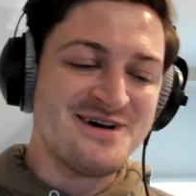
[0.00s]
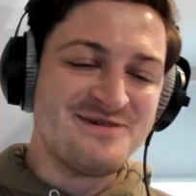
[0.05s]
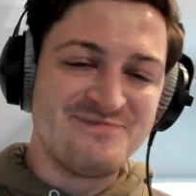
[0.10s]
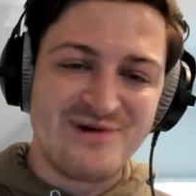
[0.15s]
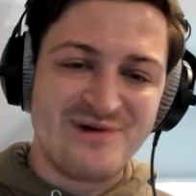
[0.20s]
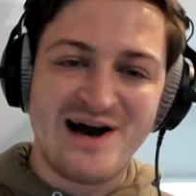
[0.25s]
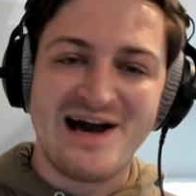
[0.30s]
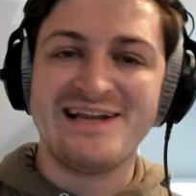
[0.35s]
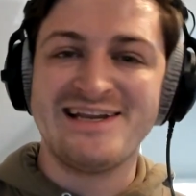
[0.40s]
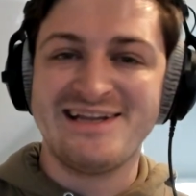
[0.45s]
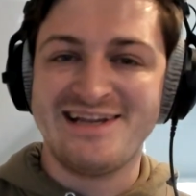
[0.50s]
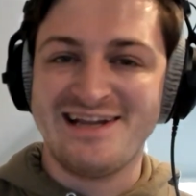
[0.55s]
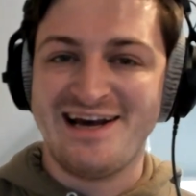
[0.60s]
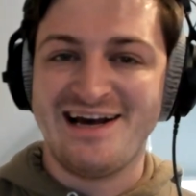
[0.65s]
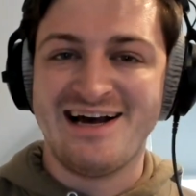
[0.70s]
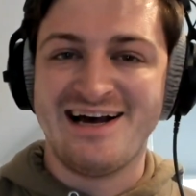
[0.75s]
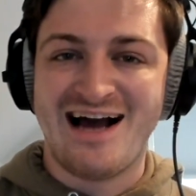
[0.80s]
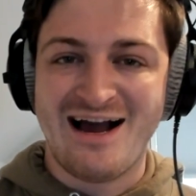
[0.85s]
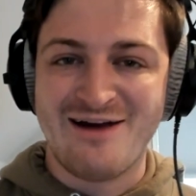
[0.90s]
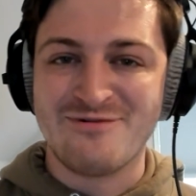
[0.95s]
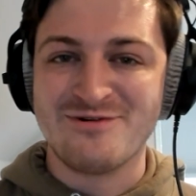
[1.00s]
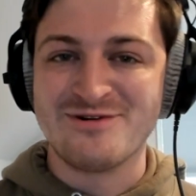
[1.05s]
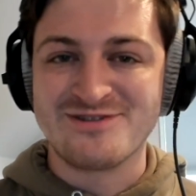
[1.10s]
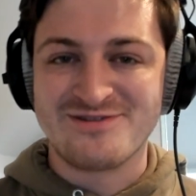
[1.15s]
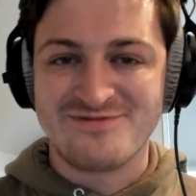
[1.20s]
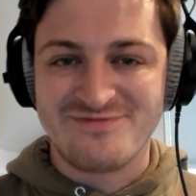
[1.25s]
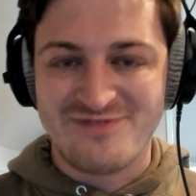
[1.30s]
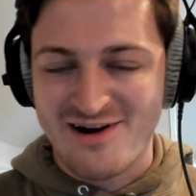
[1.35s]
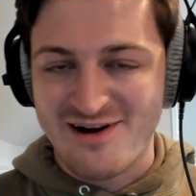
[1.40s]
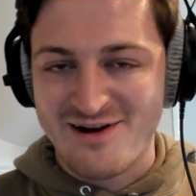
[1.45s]
But I
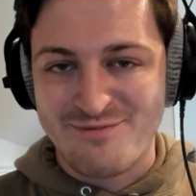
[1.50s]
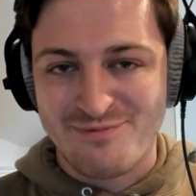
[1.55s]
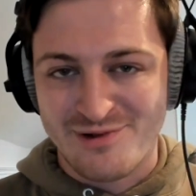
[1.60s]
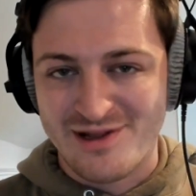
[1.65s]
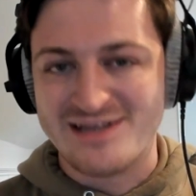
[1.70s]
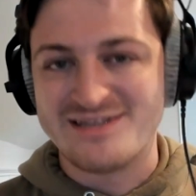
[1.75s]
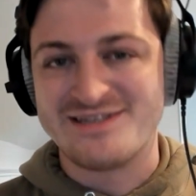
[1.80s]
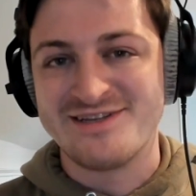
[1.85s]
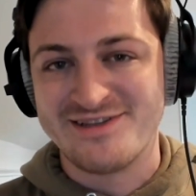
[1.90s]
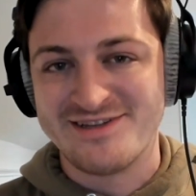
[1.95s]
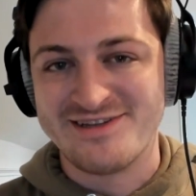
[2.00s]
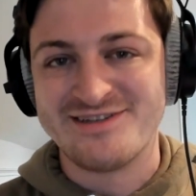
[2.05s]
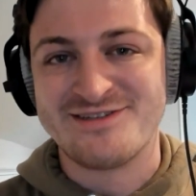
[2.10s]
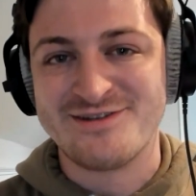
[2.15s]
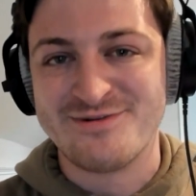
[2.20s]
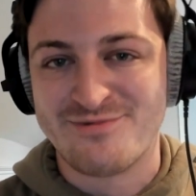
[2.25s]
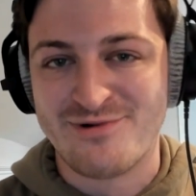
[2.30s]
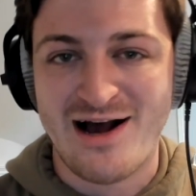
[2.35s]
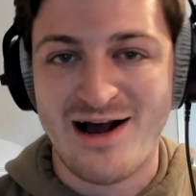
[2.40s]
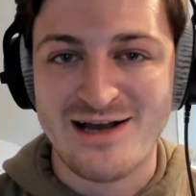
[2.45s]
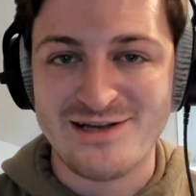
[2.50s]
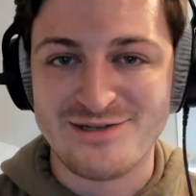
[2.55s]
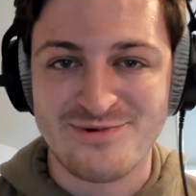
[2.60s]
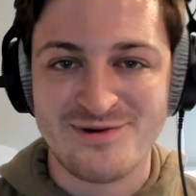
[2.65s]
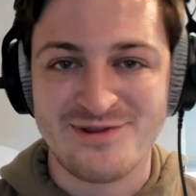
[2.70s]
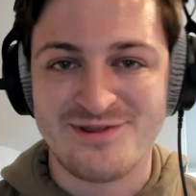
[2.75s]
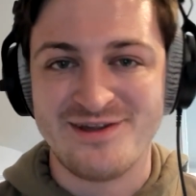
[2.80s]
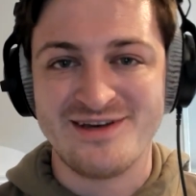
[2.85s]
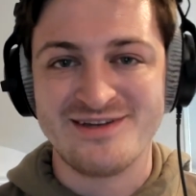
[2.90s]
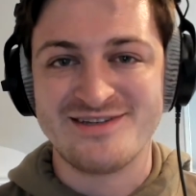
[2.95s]
was very pleasantly surprised
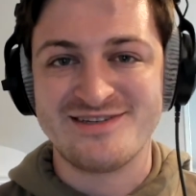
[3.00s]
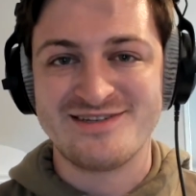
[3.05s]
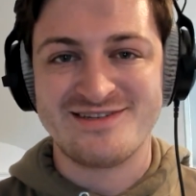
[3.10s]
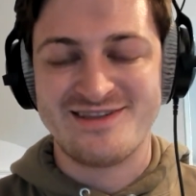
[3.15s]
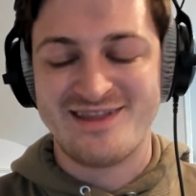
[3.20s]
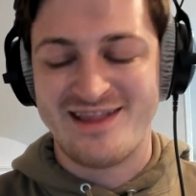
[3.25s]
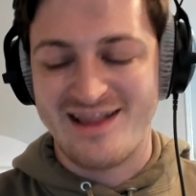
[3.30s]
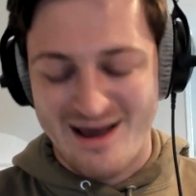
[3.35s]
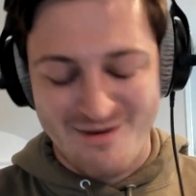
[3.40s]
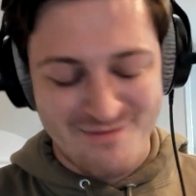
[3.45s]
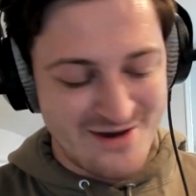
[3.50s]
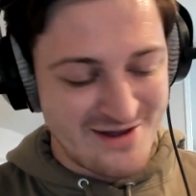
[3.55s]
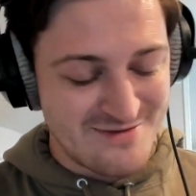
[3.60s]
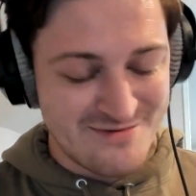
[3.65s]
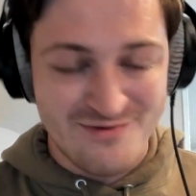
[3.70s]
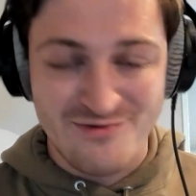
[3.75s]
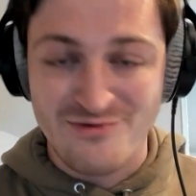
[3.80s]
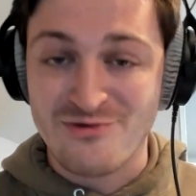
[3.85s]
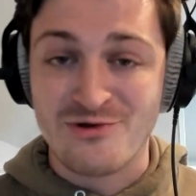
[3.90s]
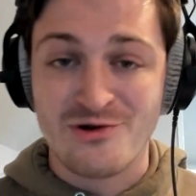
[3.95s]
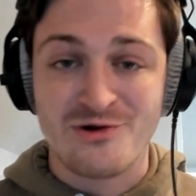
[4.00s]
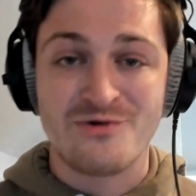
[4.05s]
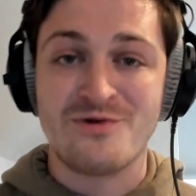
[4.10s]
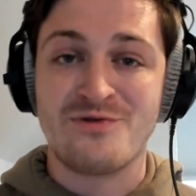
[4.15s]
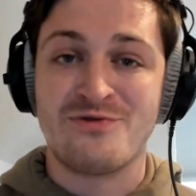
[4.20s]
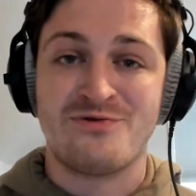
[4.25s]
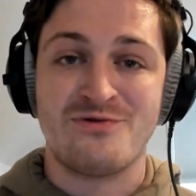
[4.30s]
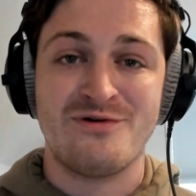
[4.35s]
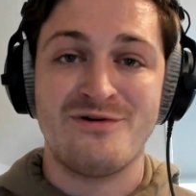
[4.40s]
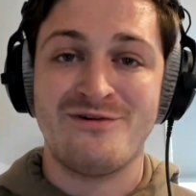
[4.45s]
with this. I mean, through
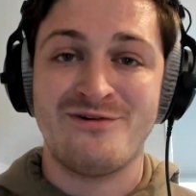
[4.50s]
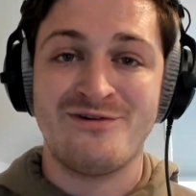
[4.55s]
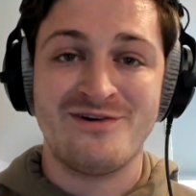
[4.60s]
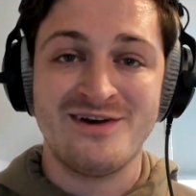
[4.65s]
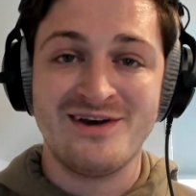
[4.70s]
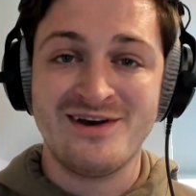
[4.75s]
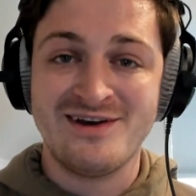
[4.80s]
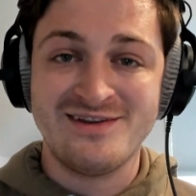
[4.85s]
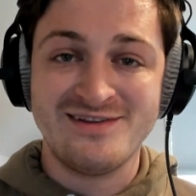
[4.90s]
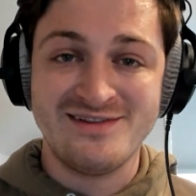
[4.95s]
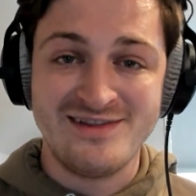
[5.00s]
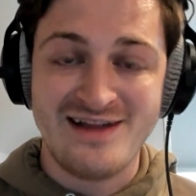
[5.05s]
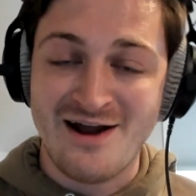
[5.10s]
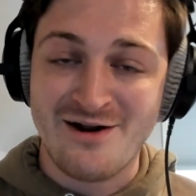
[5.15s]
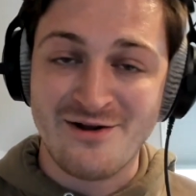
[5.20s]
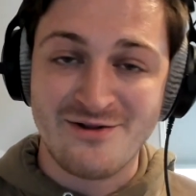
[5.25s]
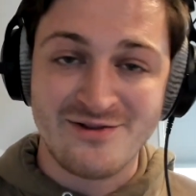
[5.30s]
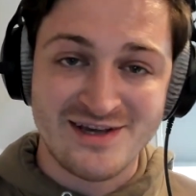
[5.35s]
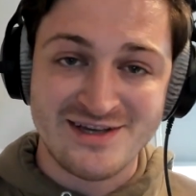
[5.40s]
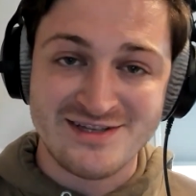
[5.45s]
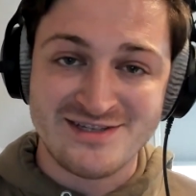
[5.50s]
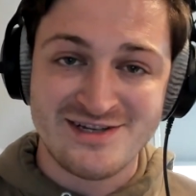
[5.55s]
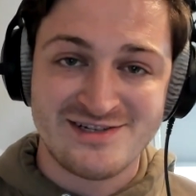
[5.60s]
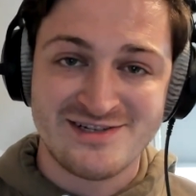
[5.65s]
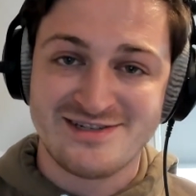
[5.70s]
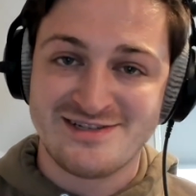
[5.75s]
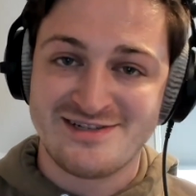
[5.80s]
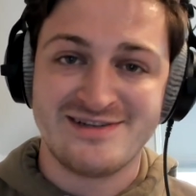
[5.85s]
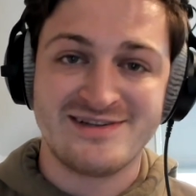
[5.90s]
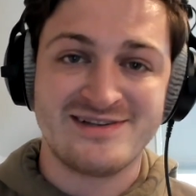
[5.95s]
and through, not only is it
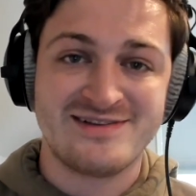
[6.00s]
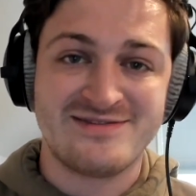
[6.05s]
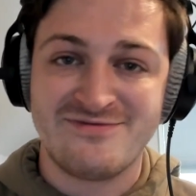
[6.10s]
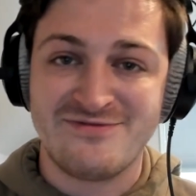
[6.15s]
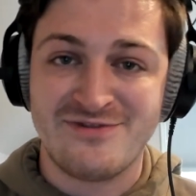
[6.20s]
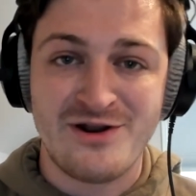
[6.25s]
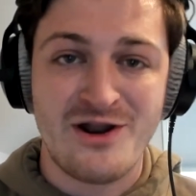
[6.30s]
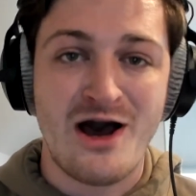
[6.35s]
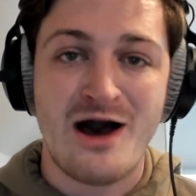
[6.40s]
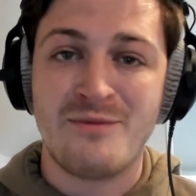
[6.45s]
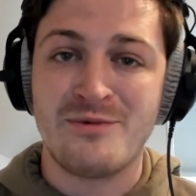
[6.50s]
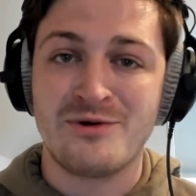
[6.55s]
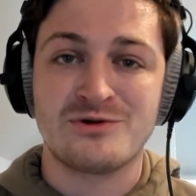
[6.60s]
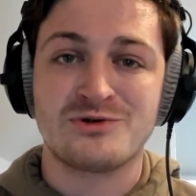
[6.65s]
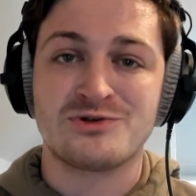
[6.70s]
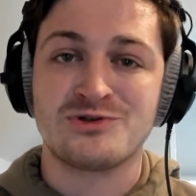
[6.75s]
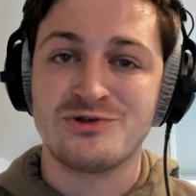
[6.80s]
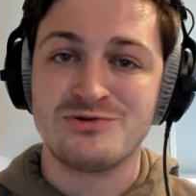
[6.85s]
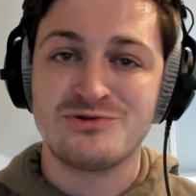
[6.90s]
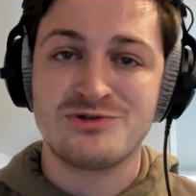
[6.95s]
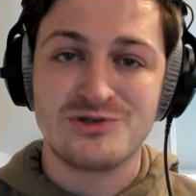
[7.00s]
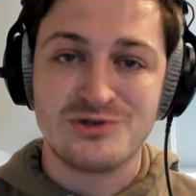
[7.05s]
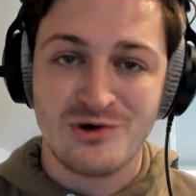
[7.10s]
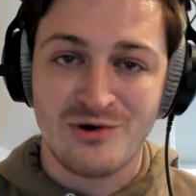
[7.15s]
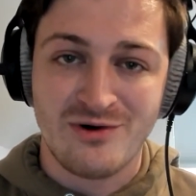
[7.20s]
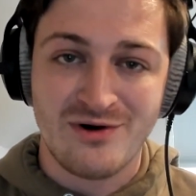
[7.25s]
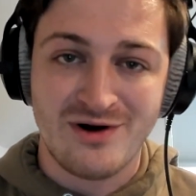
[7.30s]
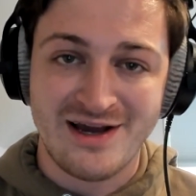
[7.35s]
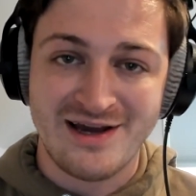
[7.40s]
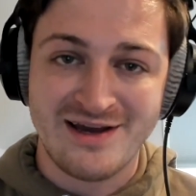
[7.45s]
just a phenomenal true
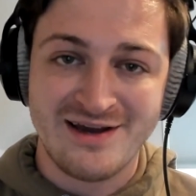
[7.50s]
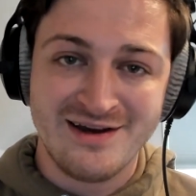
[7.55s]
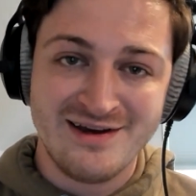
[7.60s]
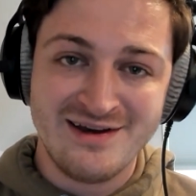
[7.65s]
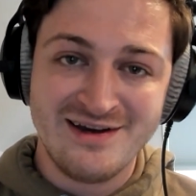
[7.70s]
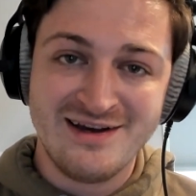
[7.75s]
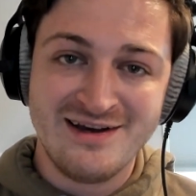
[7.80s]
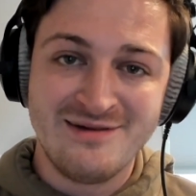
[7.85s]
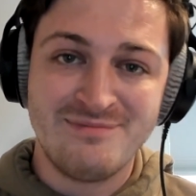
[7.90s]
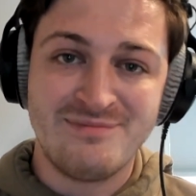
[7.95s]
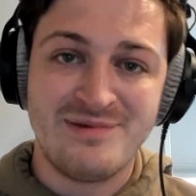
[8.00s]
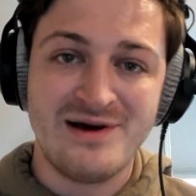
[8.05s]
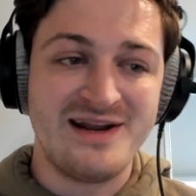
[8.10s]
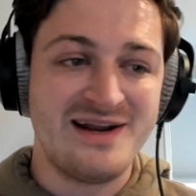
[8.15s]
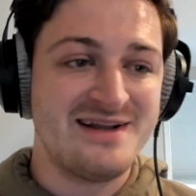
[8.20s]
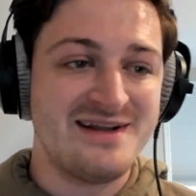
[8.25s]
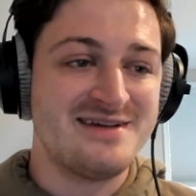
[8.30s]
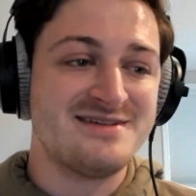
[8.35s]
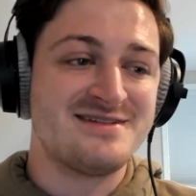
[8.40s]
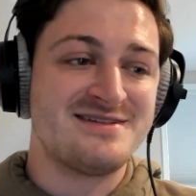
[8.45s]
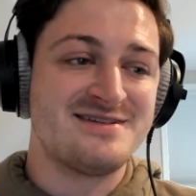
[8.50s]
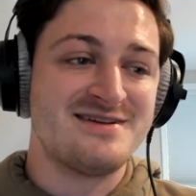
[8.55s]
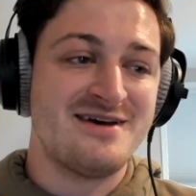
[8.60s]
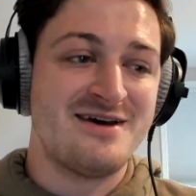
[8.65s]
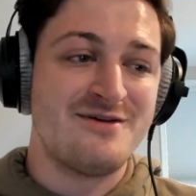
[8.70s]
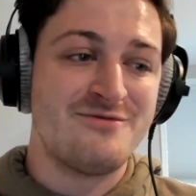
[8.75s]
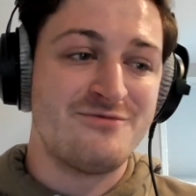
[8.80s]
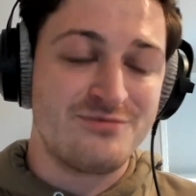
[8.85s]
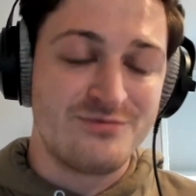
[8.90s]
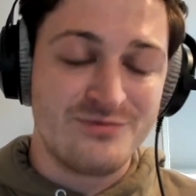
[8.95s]
story, but it is
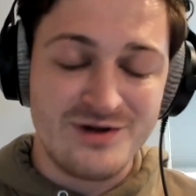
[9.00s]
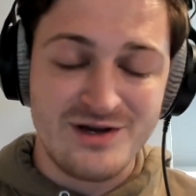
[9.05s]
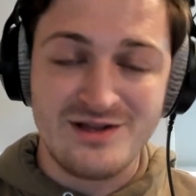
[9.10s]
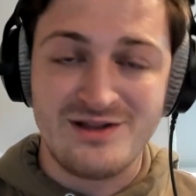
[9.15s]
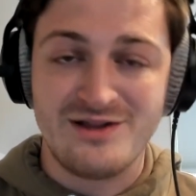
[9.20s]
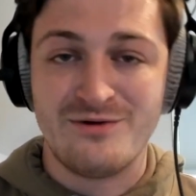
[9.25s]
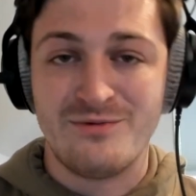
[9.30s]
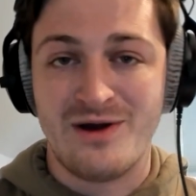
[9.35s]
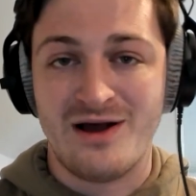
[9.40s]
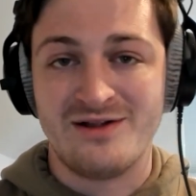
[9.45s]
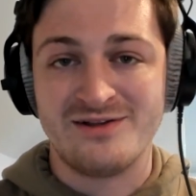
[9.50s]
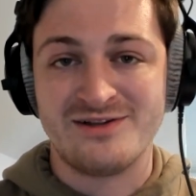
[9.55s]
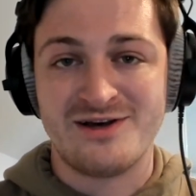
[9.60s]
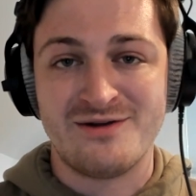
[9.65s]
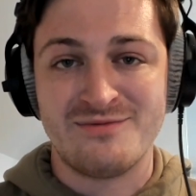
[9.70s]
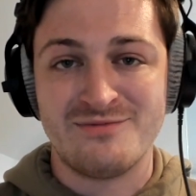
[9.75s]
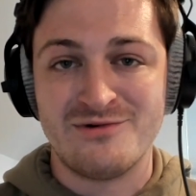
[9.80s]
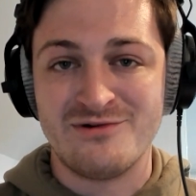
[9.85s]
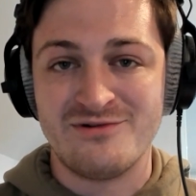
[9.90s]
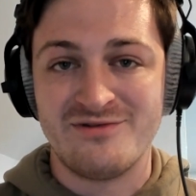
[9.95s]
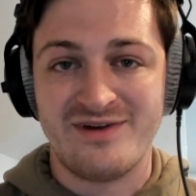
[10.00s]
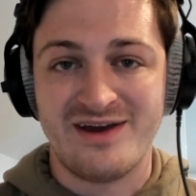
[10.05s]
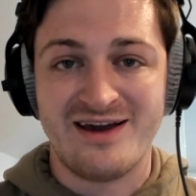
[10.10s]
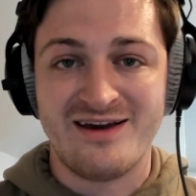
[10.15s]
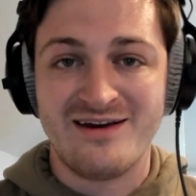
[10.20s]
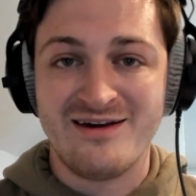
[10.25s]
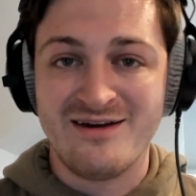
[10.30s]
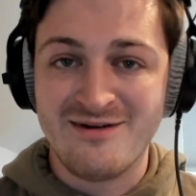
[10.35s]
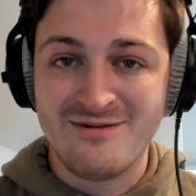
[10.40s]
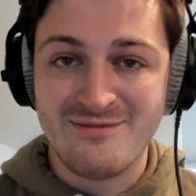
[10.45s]
a really well done
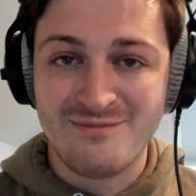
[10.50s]
movie.